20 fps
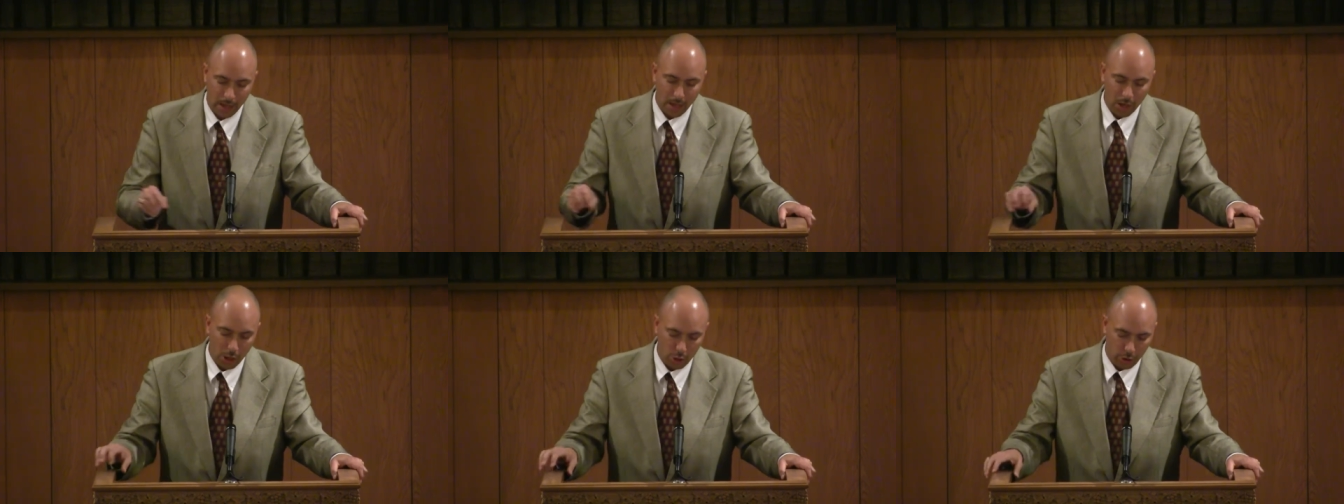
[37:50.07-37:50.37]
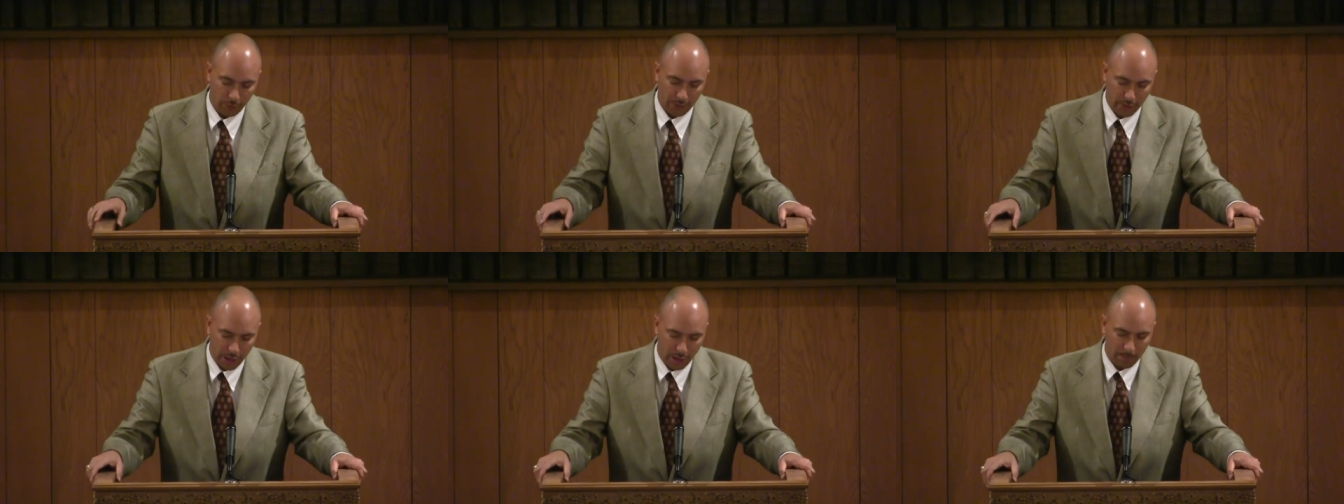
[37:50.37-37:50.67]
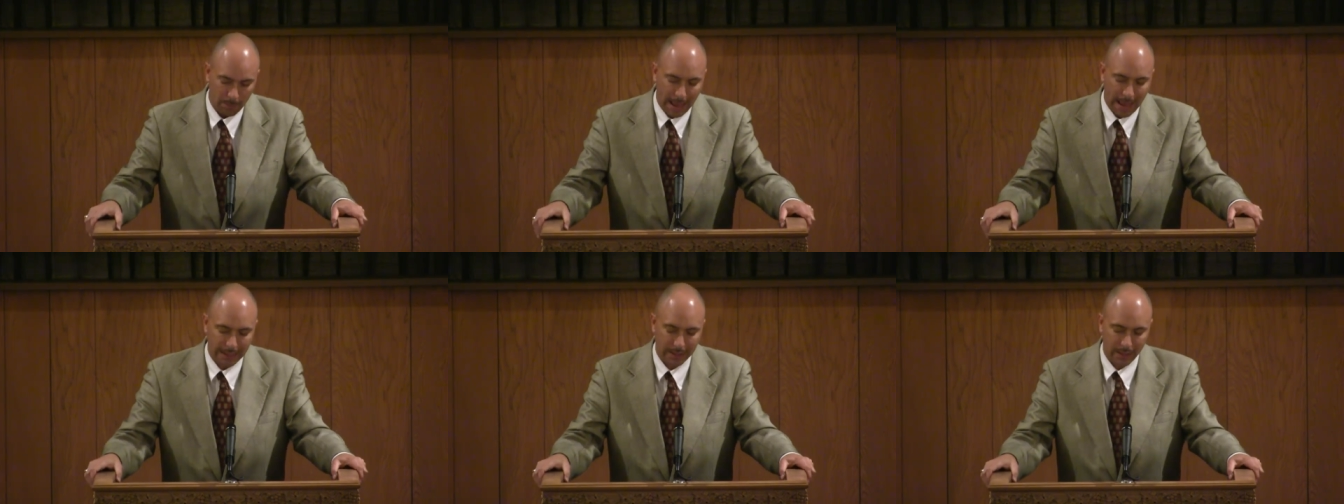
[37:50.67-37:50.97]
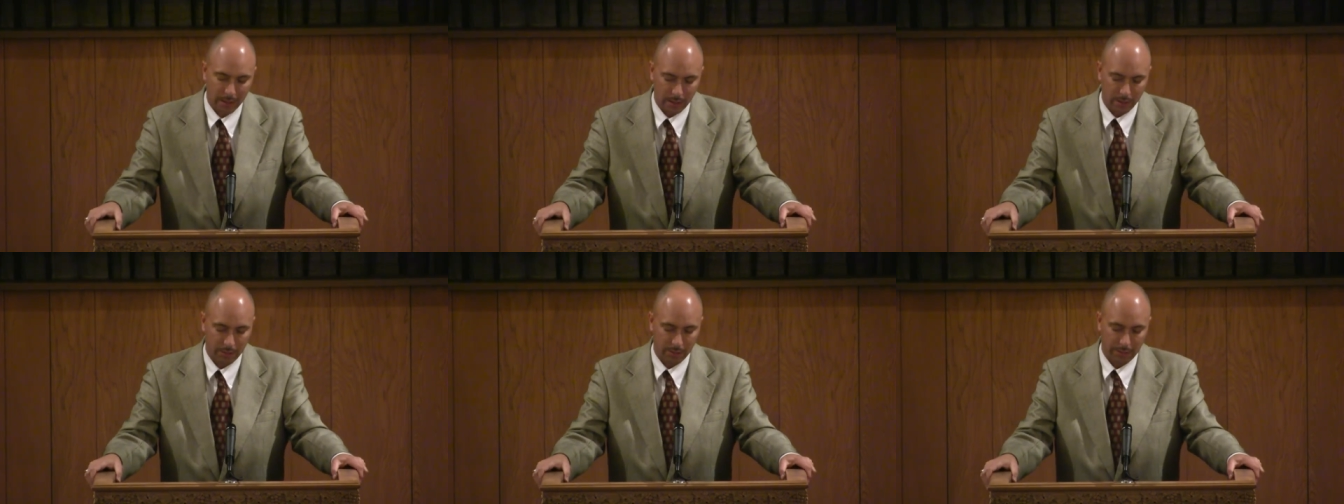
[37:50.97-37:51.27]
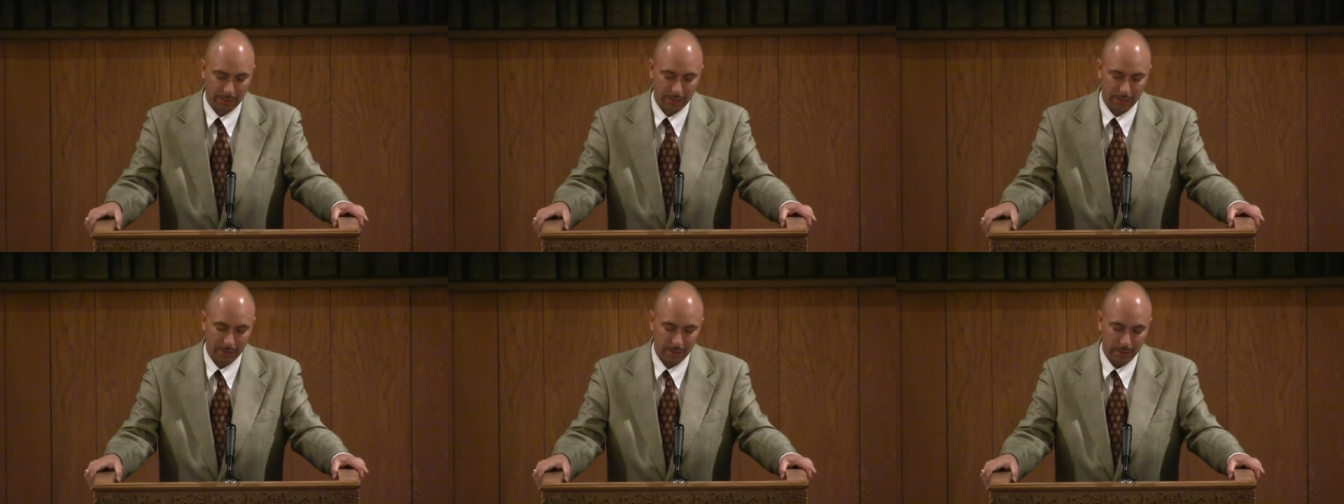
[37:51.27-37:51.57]
who have come back to earth.
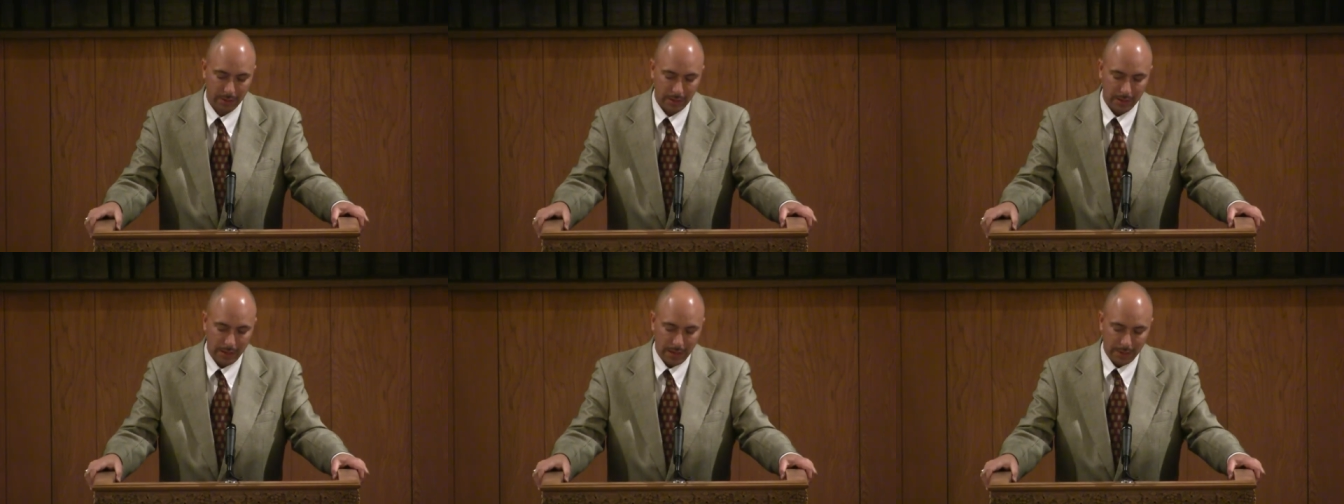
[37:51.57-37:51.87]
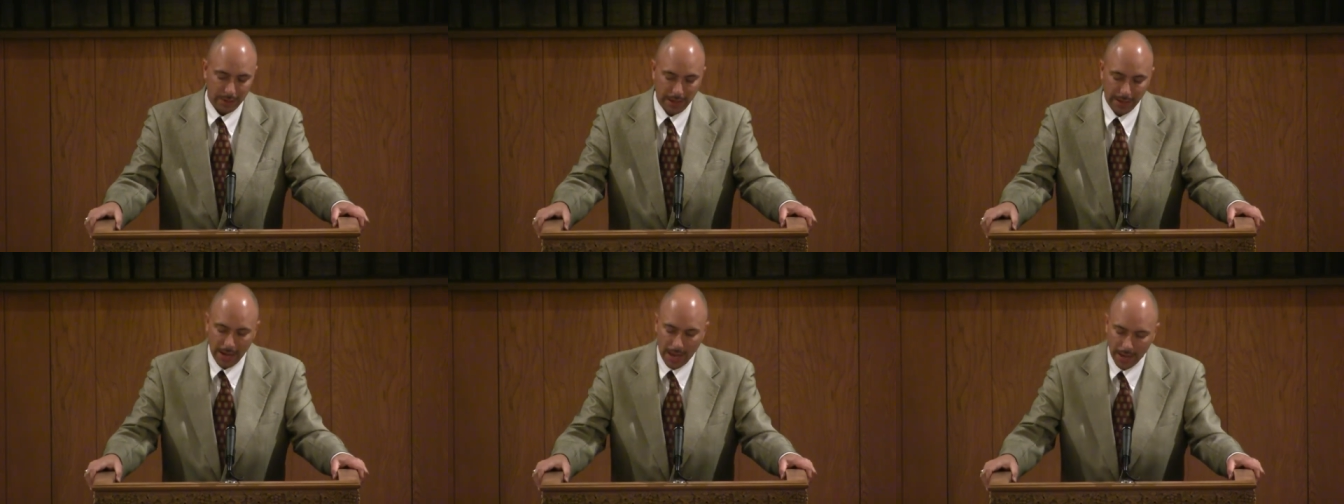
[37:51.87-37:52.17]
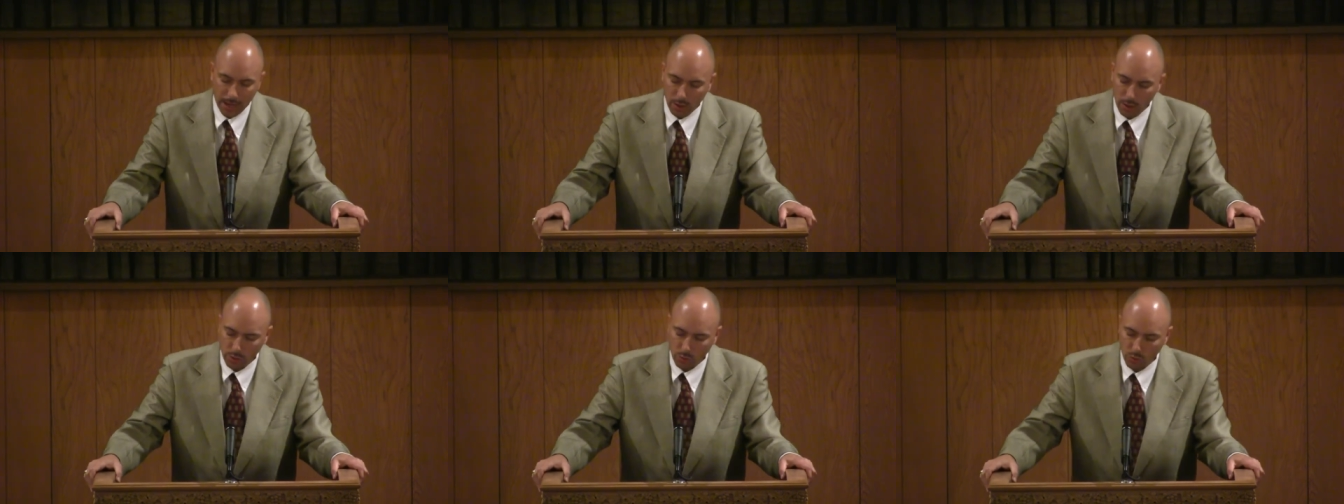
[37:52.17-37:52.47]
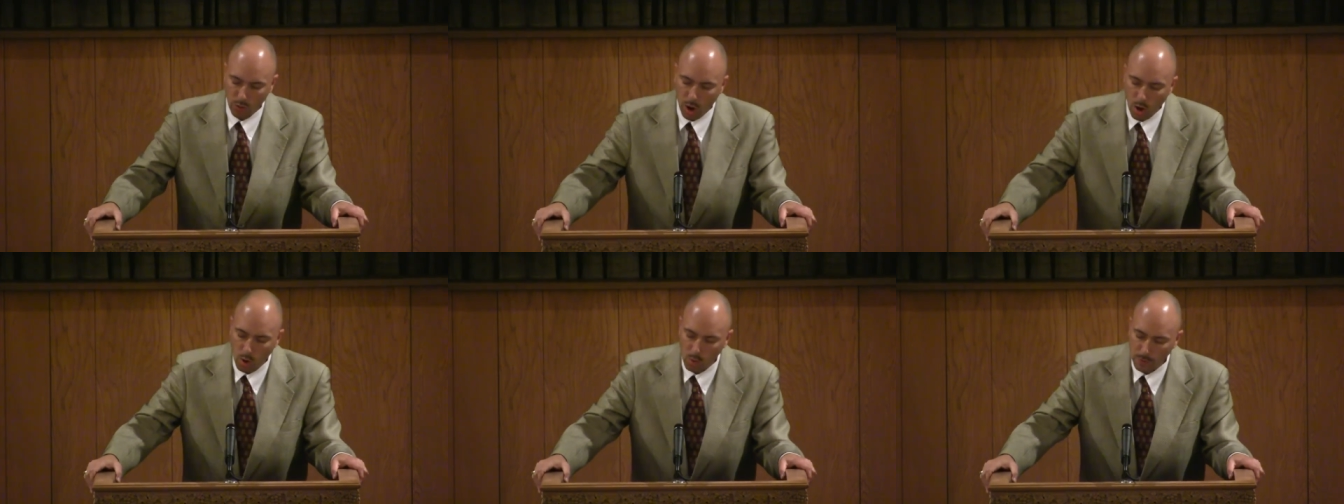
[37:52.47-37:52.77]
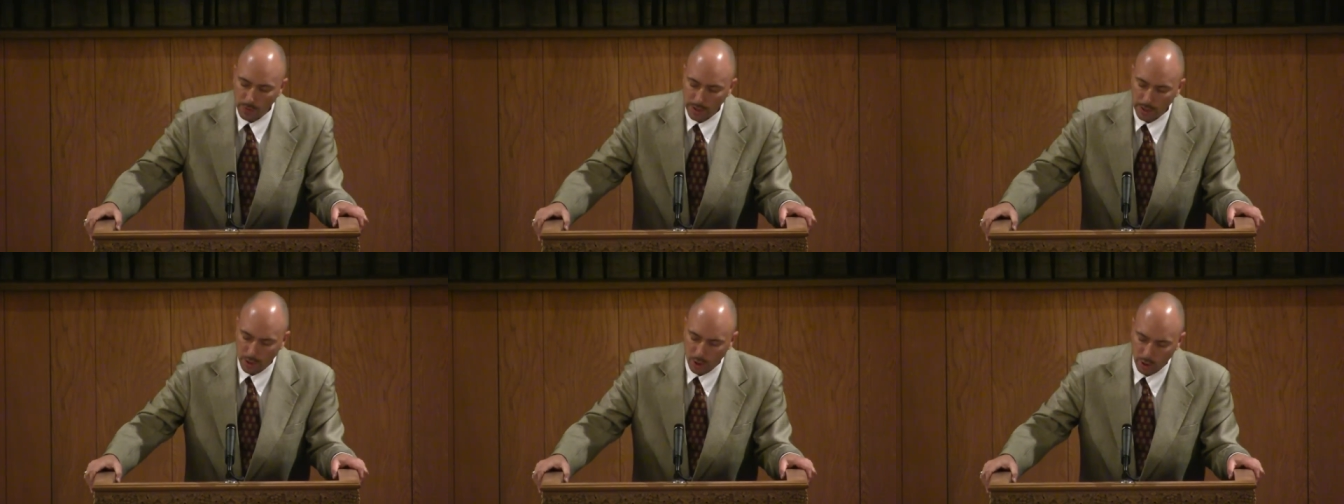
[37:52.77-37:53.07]
They not only roam
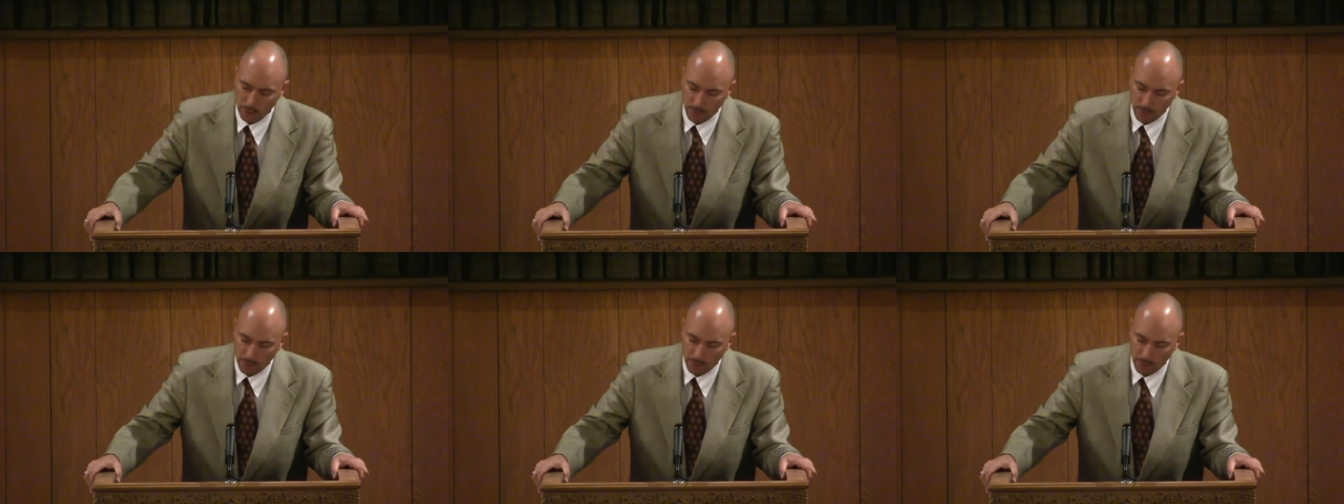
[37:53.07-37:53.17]
the earth,